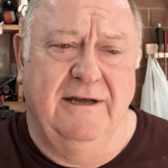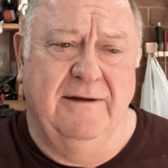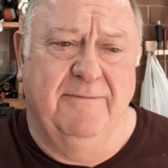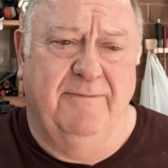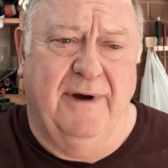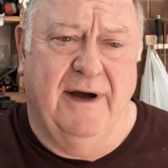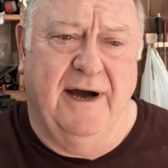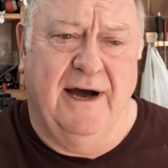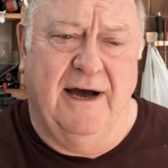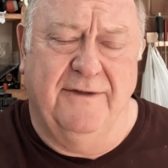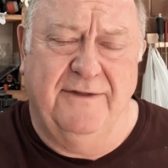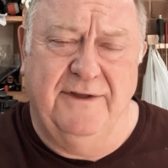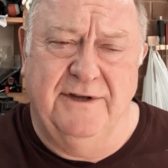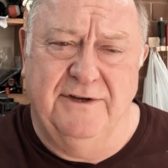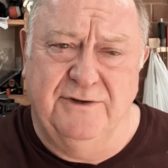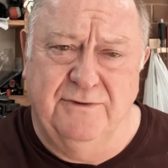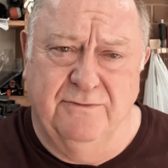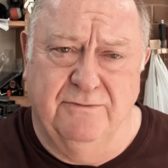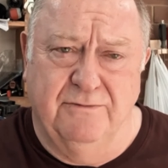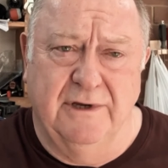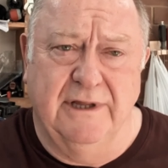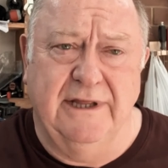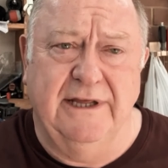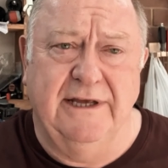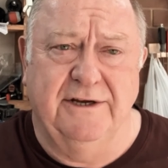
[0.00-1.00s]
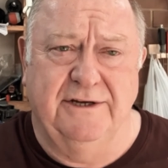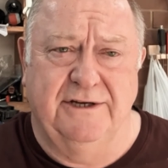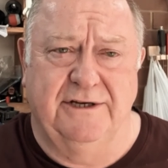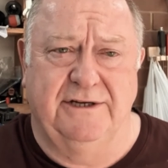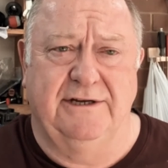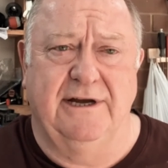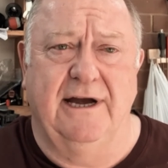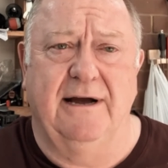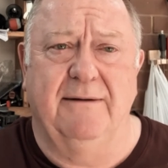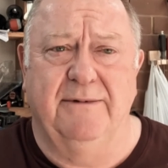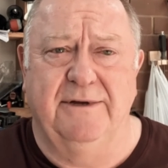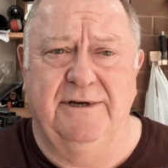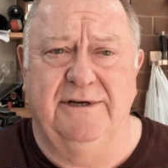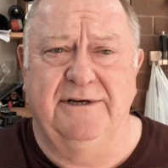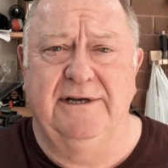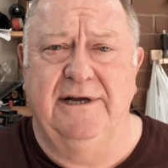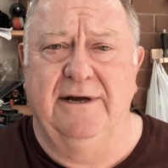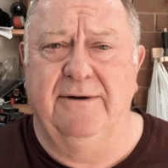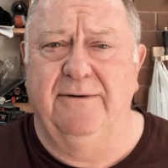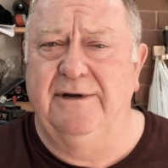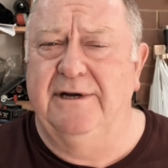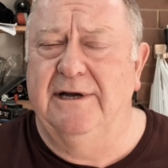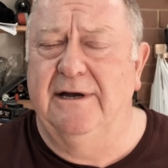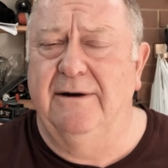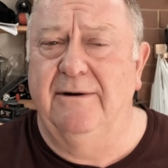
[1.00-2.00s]
path is really established now
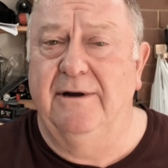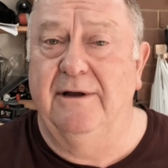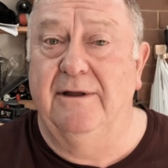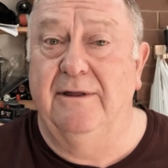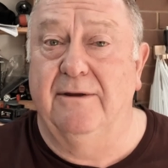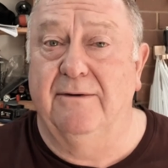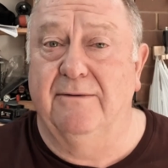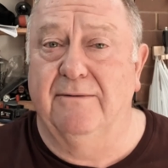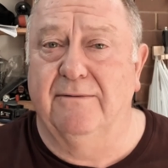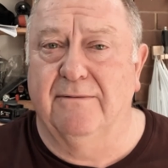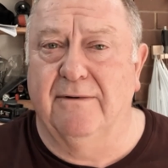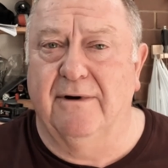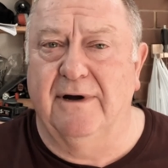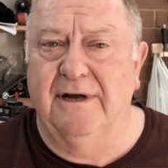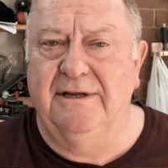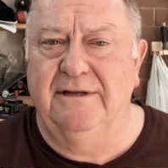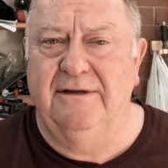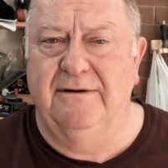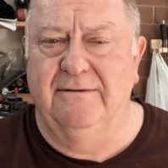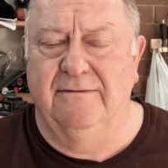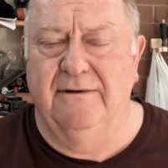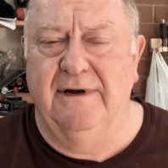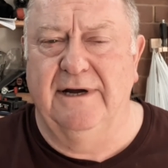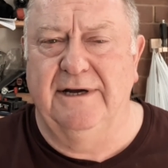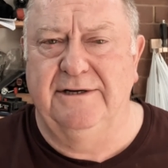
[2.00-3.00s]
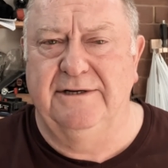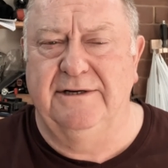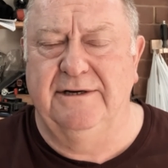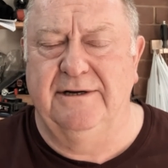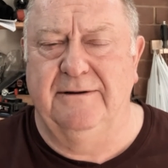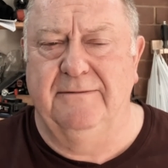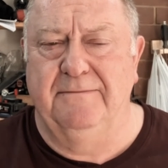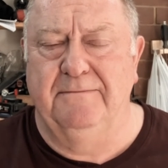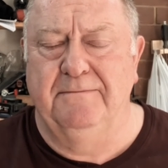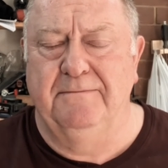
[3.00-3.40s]
and going in the right direction?